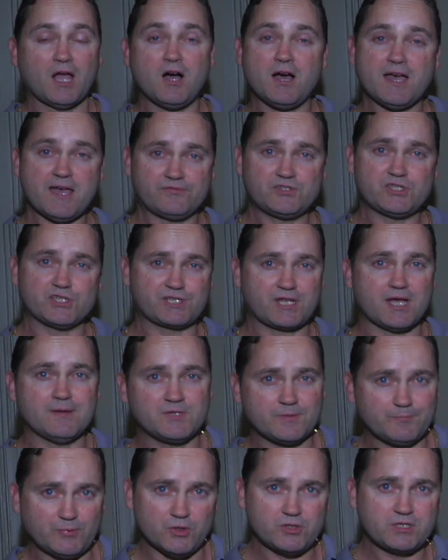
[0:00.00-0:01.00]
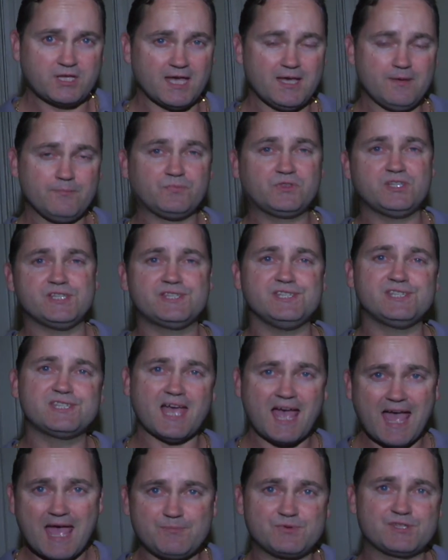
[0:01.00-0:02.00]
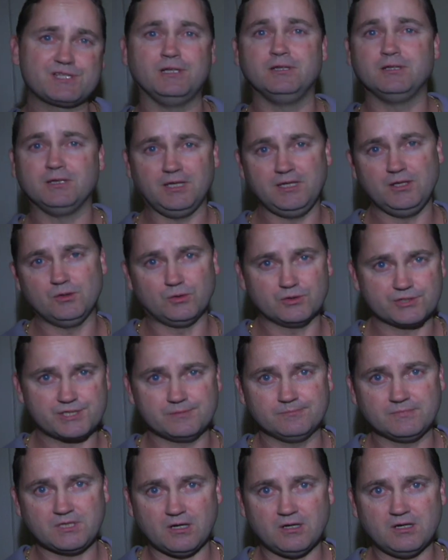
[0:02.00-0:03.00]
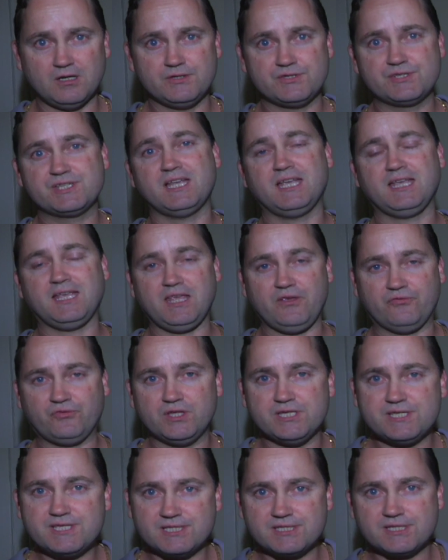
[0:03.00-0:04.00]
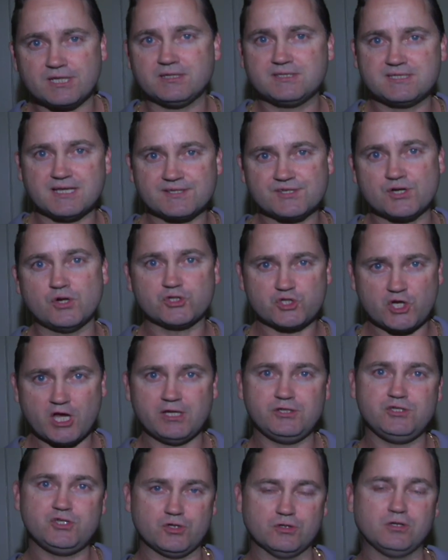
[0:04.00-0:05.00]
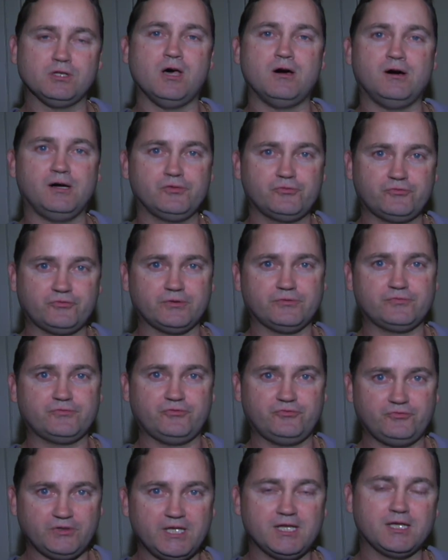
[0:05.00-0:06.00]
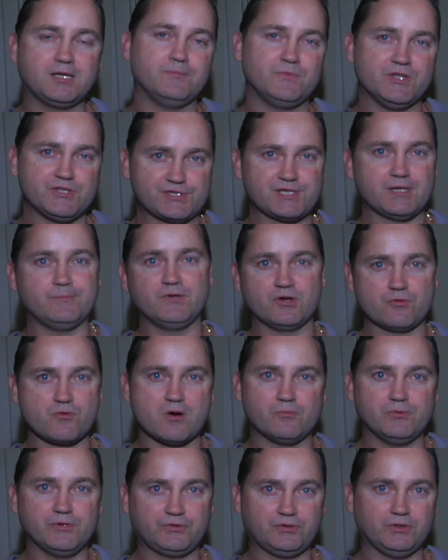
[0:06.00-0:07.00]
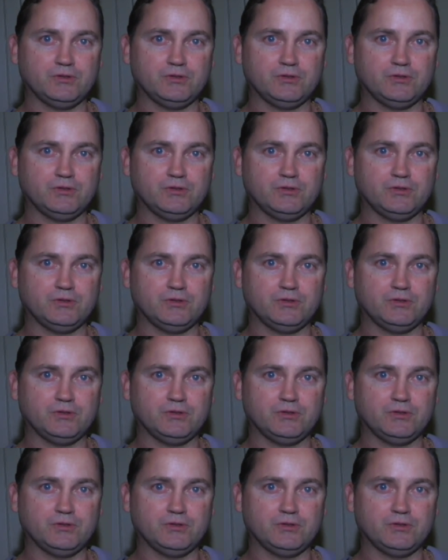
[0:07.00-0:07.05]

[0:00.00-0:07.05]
I have just come to boot camp. This is absolutely awesome, guys. If this does not change your life, then there's something wrong with